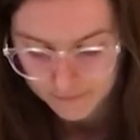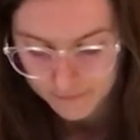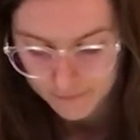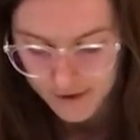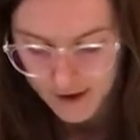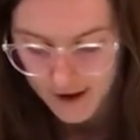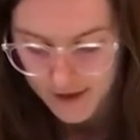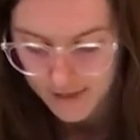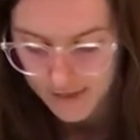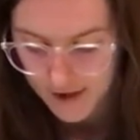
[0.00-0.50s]

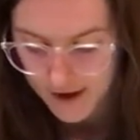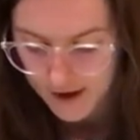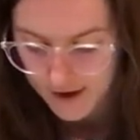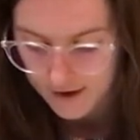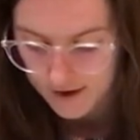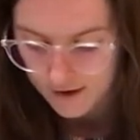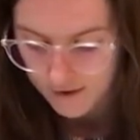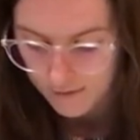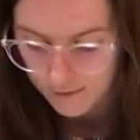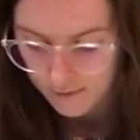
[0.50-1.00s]
And then
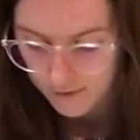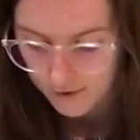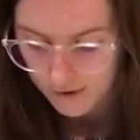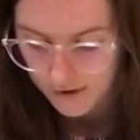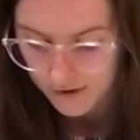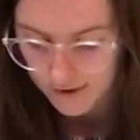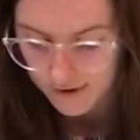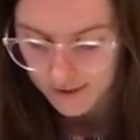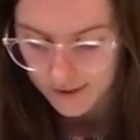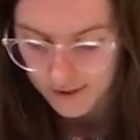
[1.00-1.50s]
you
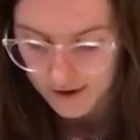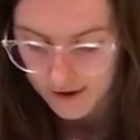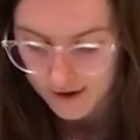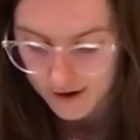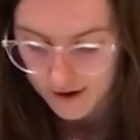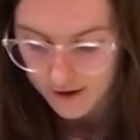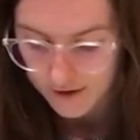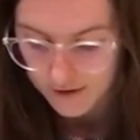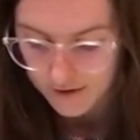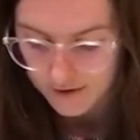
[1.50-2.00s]
put the
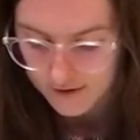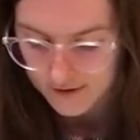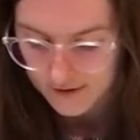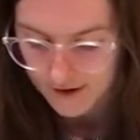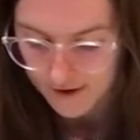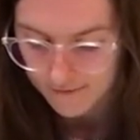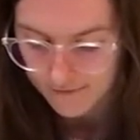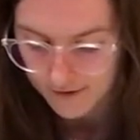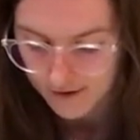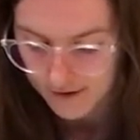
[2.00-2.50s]
other
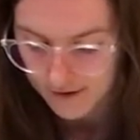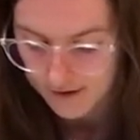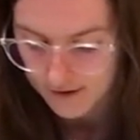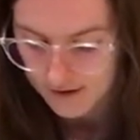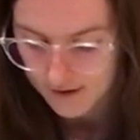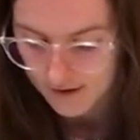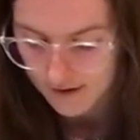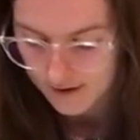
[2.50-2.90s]
seven